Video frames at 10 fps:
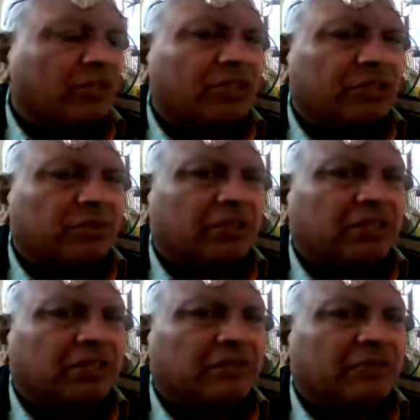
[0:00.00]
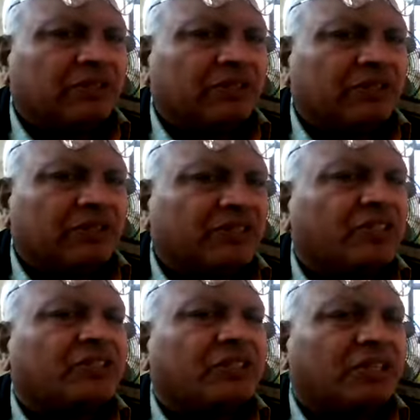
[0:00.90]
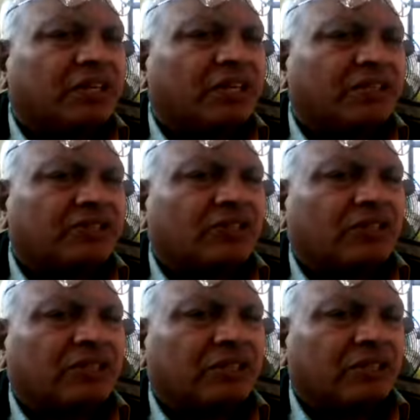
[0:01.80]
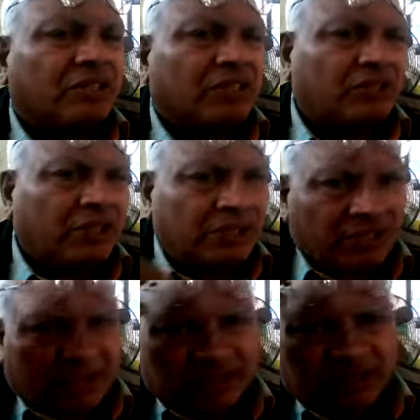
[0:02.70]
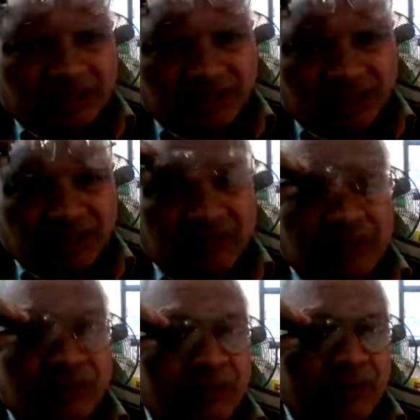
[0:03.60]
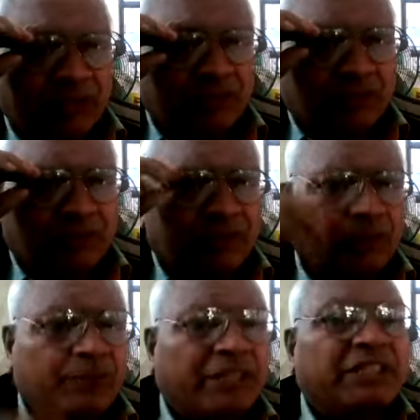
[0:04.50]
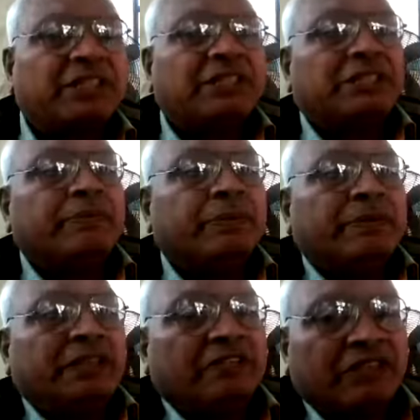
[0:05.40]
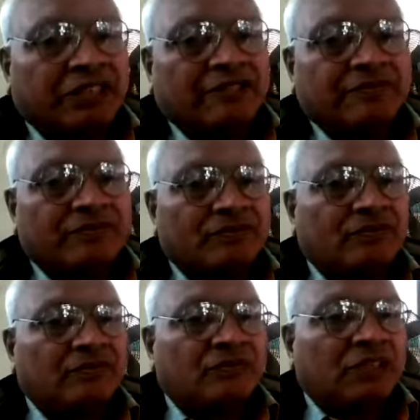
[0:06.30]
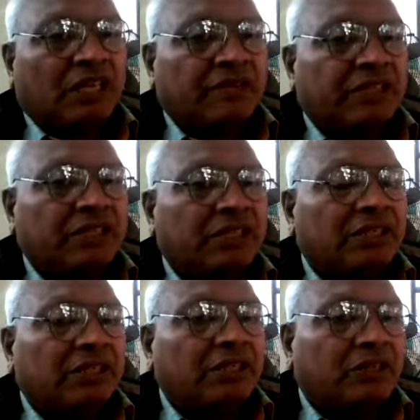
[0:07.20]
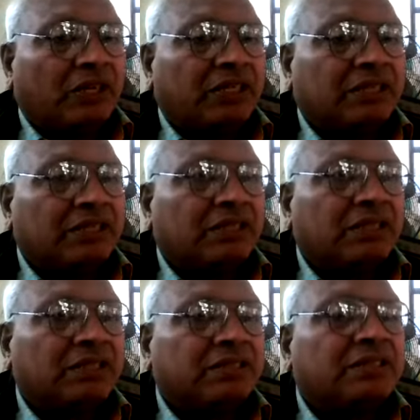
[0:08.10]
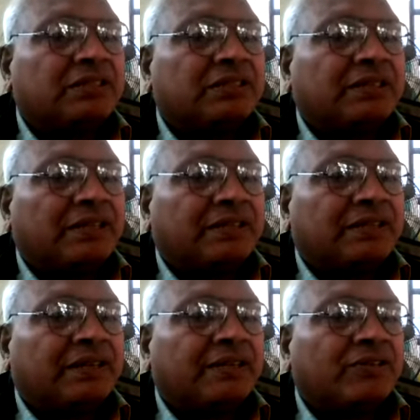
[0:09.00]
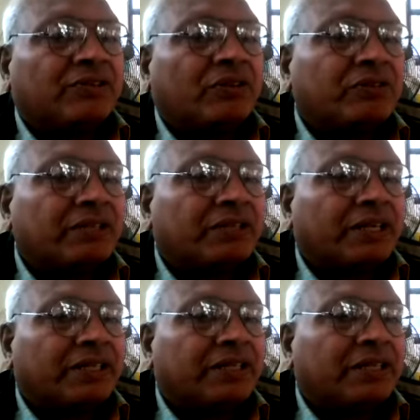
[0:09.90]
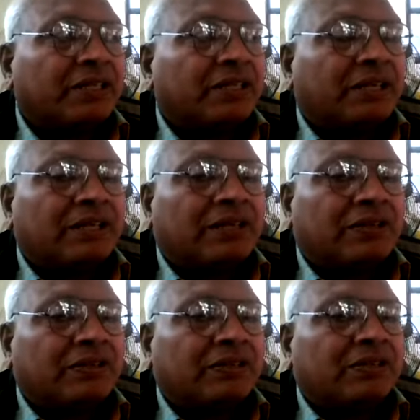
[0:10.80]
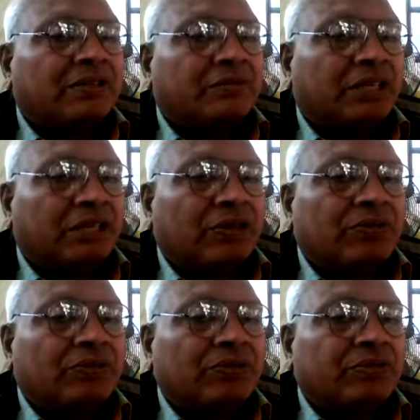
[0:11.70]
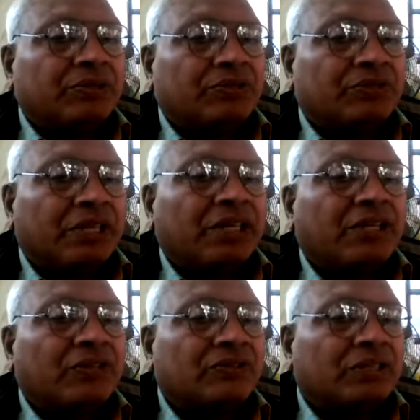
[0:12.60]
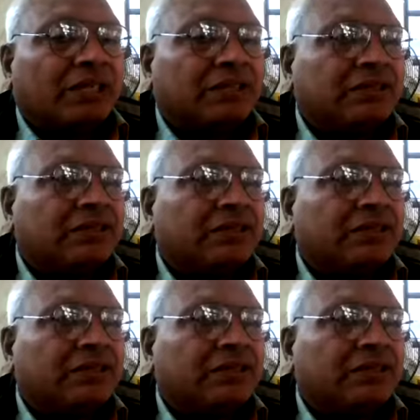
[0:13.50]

drawing submittals means structural drawings or other standard drawings are not adequate for execute for practically implementing work. Every drawing is just a tender drawing or contact drawing cannot be allowed to be used directly on site.